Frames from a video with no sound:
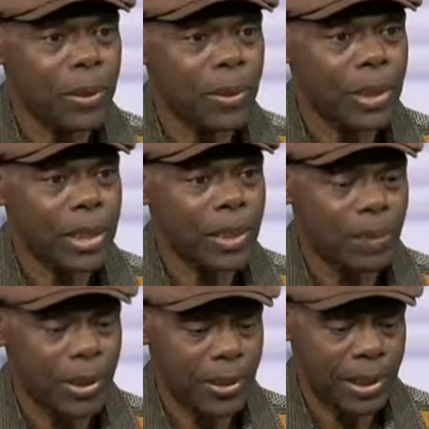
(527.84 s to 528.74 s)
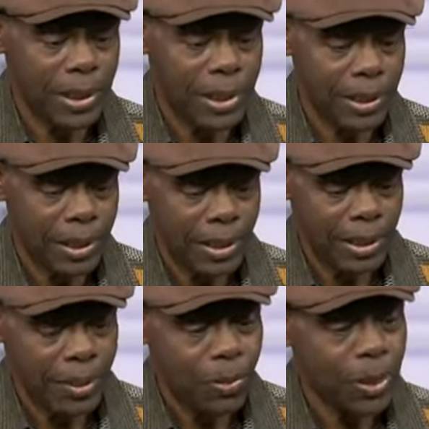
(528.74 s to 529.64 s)
be talking about
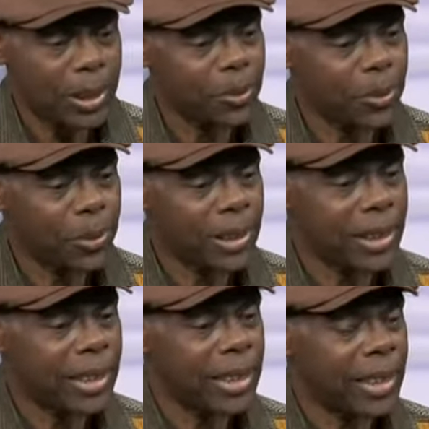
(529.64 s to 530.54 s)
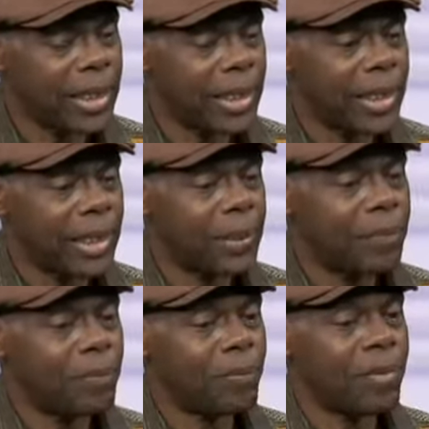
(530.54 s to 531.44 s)
what would say
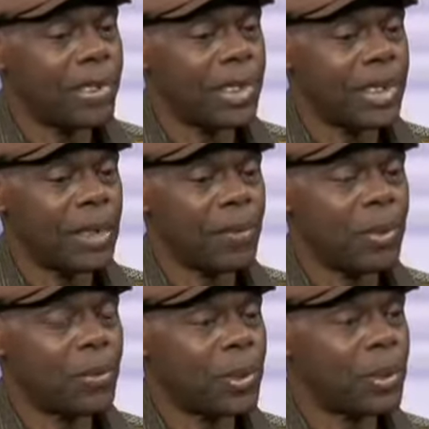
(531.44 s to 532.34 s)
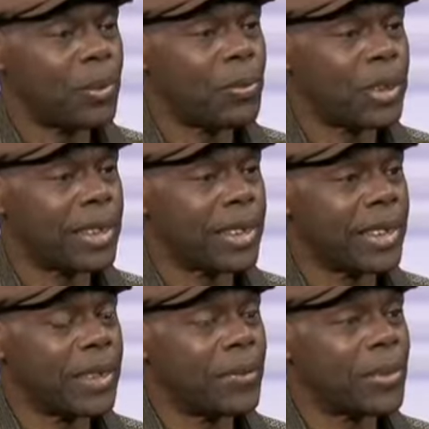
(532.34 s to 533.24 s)
in terms of
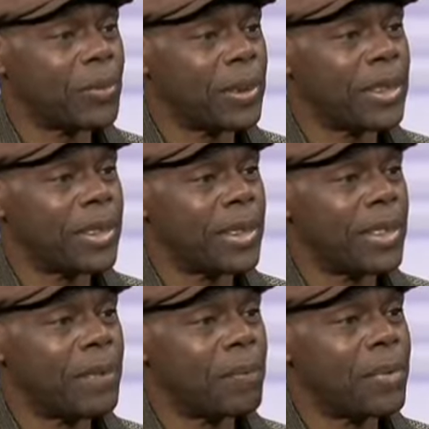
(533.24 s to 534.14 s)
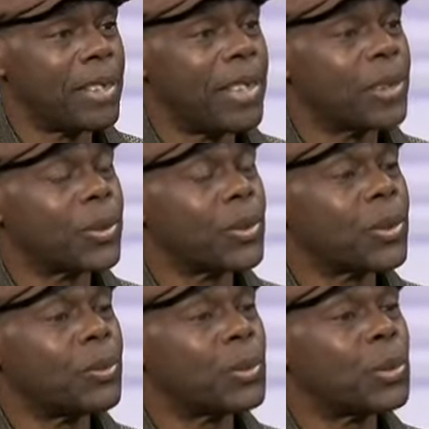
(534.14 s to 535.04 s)
economics and development, a
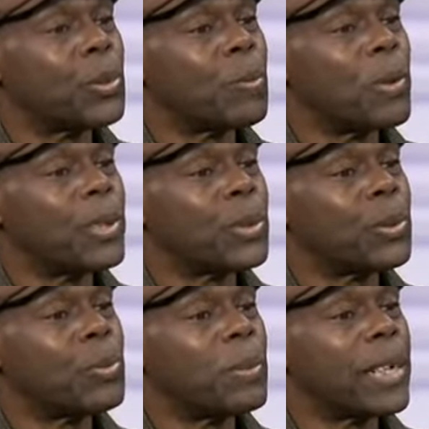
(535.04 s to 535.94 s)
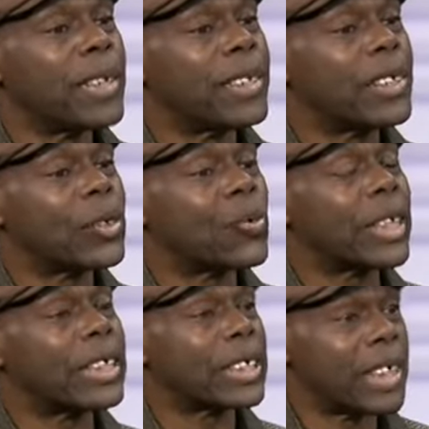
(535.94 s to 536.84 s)
sort of
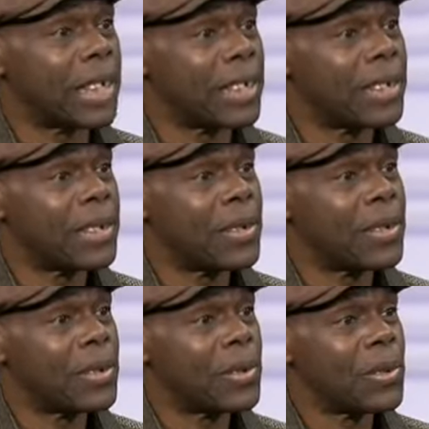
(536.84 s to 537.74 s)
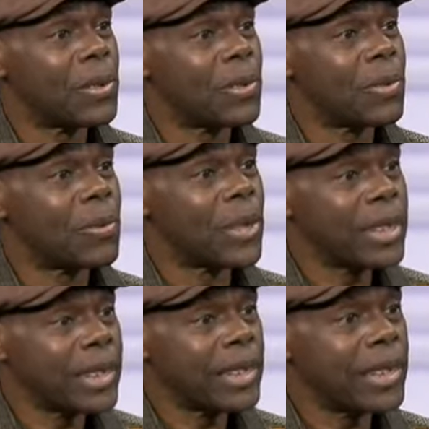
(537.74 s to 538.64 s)
superstructure.
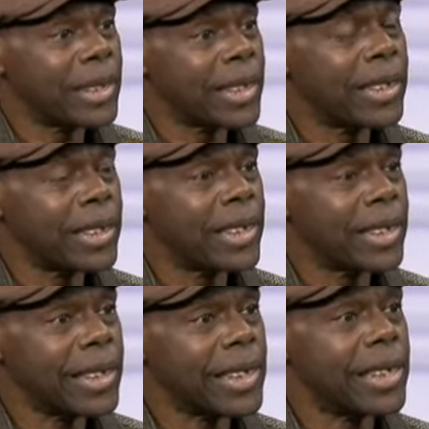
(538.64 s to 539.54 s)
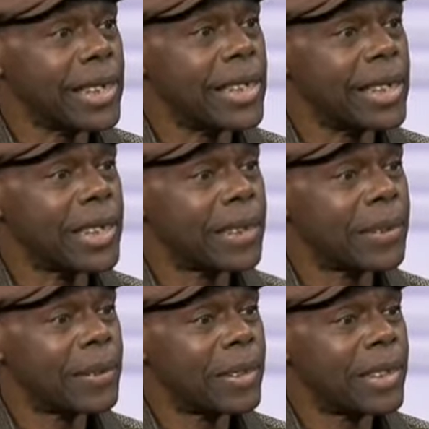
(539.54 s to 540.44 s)
What is essentially needed
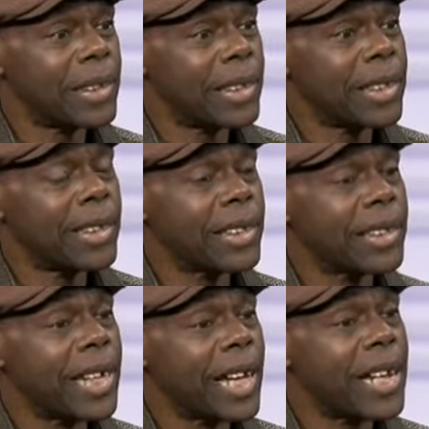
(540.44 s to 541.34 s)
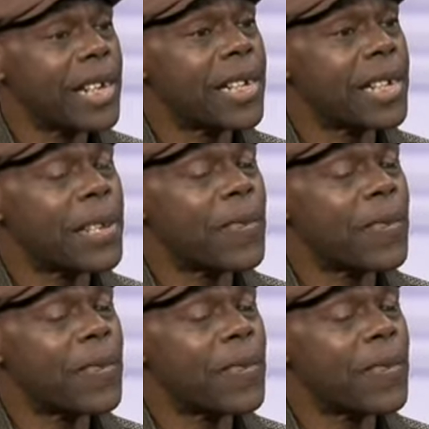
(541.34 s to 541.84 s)
is an